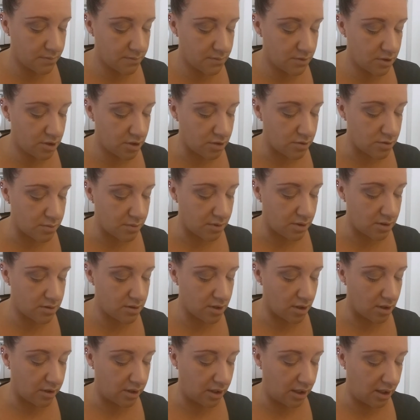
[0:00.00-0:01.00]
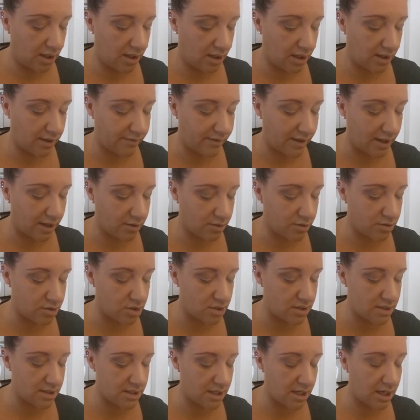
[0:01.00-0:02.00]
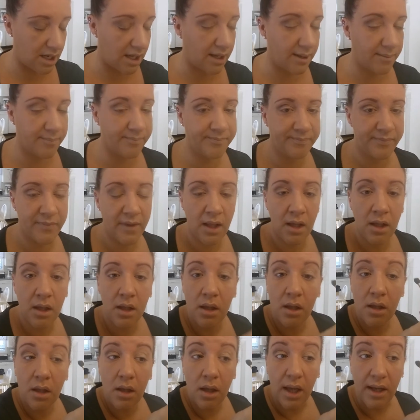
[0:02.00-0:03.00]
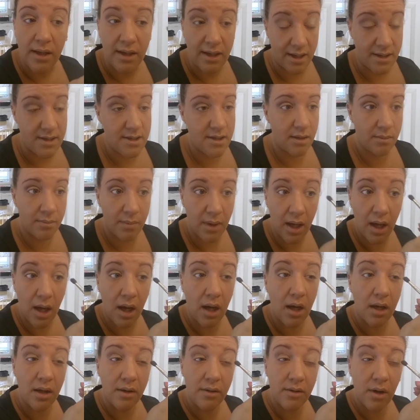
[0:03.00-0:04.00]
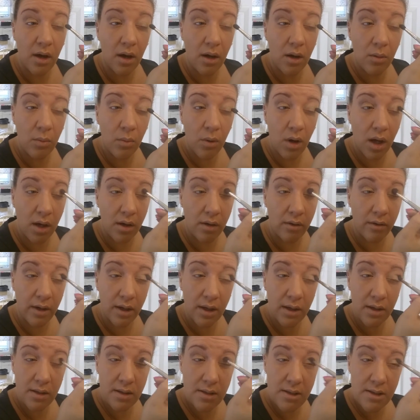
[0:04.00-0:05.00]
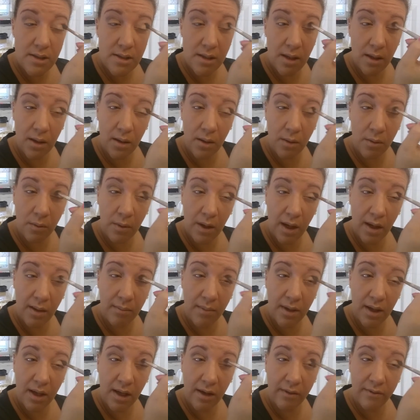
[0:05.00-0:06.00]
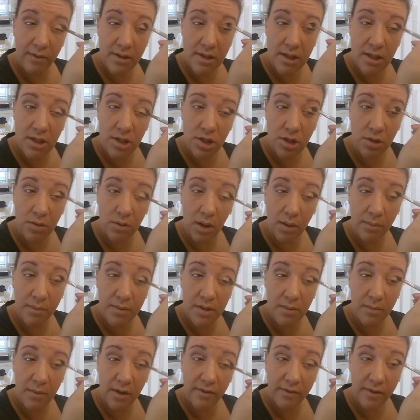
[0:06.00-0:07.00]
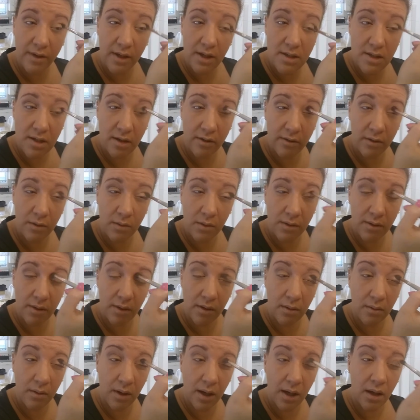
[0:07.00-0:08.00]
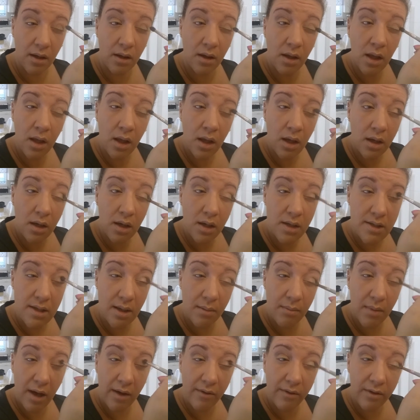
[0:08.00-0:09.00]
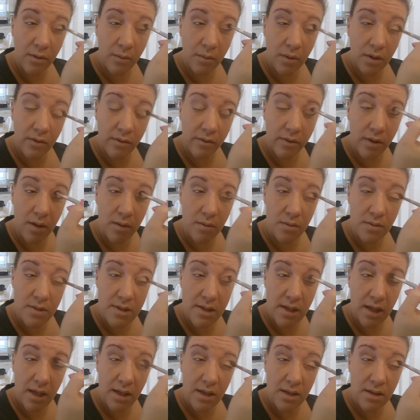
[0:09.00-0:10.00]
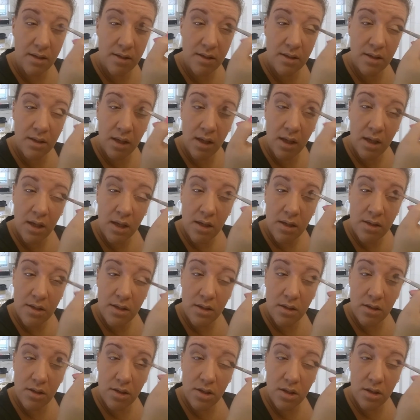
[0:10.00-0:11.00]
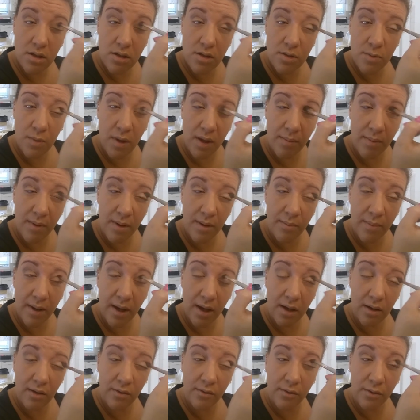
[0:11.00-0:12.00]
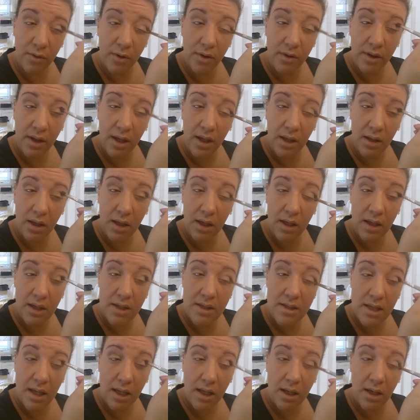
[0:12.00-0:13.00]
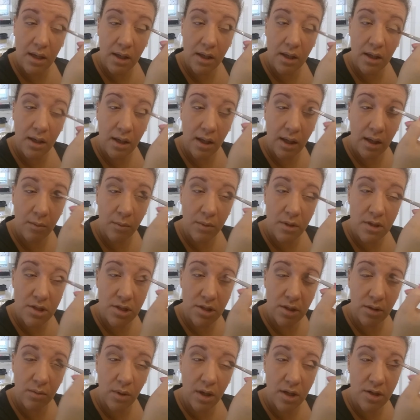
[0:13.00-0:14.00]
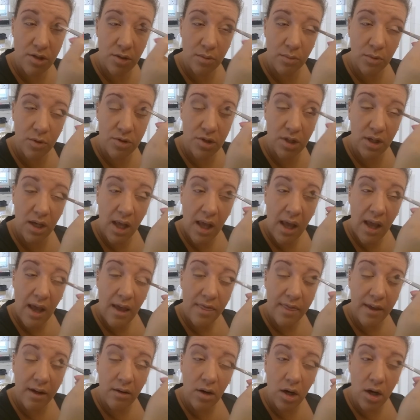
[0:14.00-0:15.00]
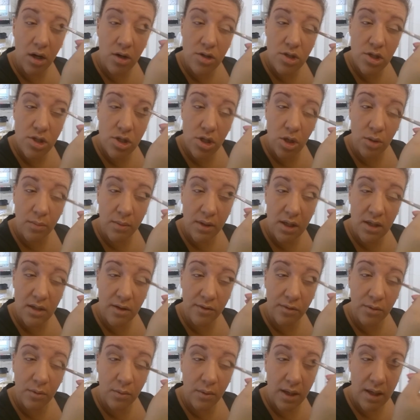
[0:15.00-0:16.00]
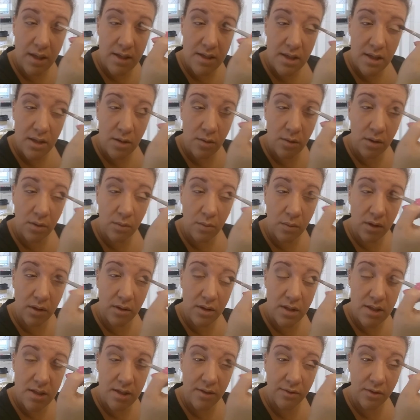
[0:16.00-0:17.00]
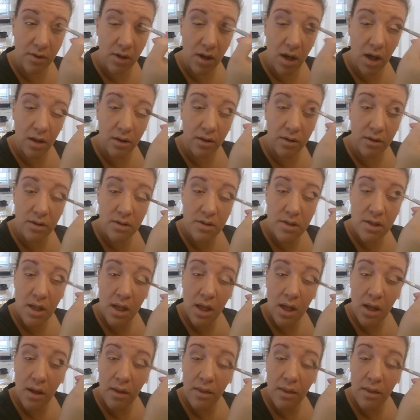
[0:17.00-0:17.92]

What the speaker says: Excuse me, sorry, I have allergies today. And yes, my eyes are watering, so I might have a tissue up to my face every once in a while because I'm having one of those days. So I'm just gonna swipe it back and forth again, like I said, in a windshield washer motion. There are so many different ways that you can wear these different colors.